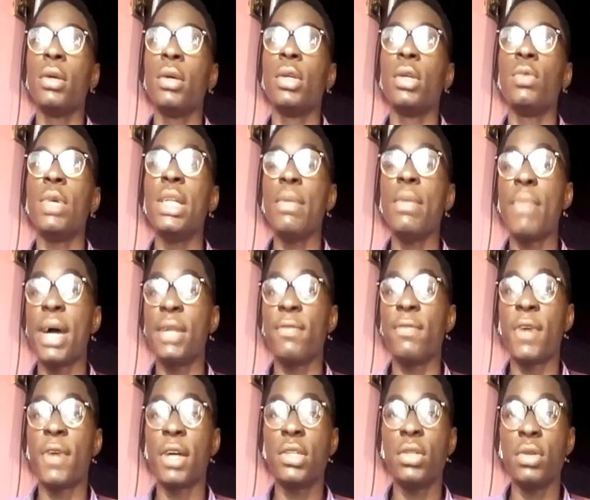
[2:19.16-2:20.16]
where they
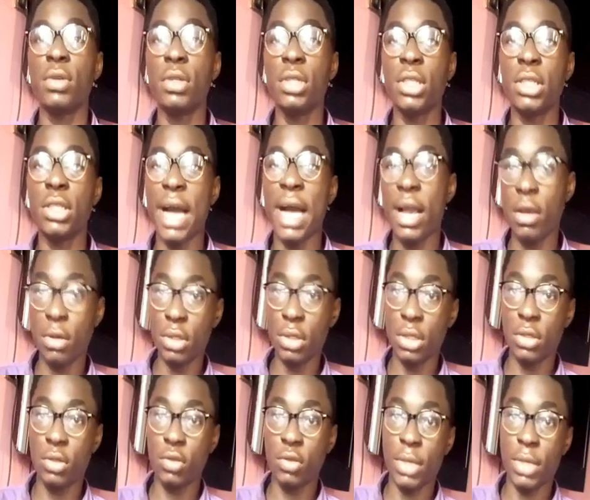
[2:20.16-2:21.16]
manufacture these iron
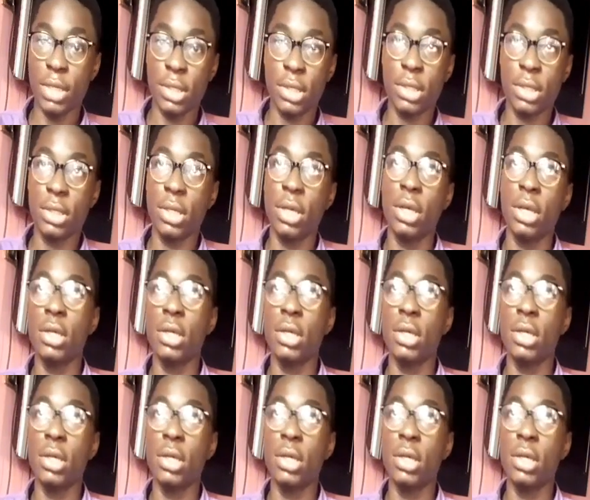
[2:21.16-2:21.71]
instruments.